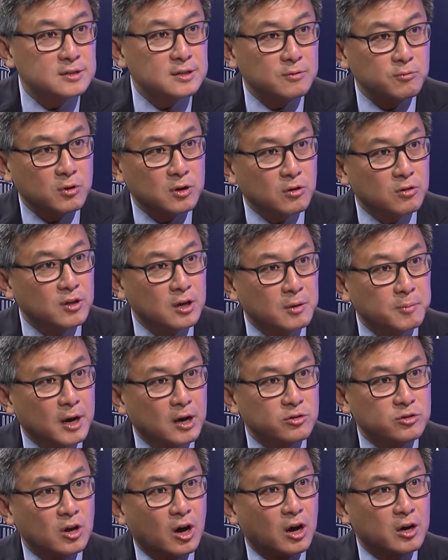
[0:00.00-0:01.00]
that when you think about
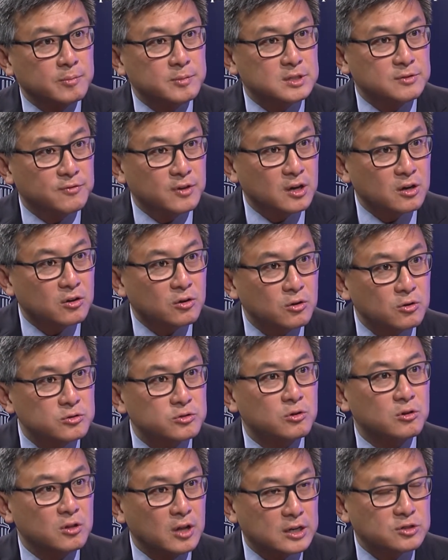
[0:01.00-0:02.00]
autonomous vehicles
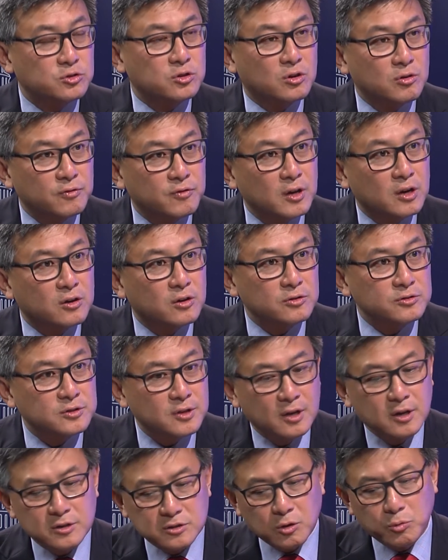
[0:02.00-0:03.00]
or electrical vehicles.
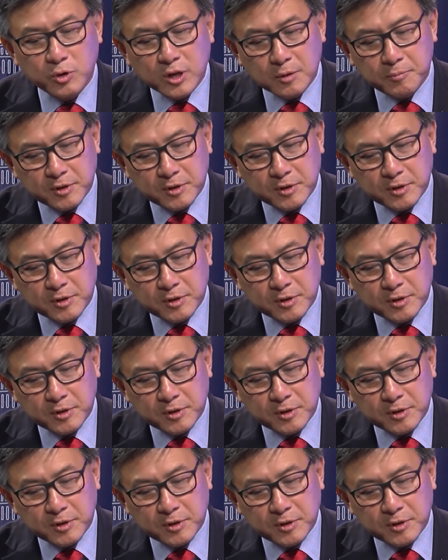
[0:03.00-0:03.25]
So we can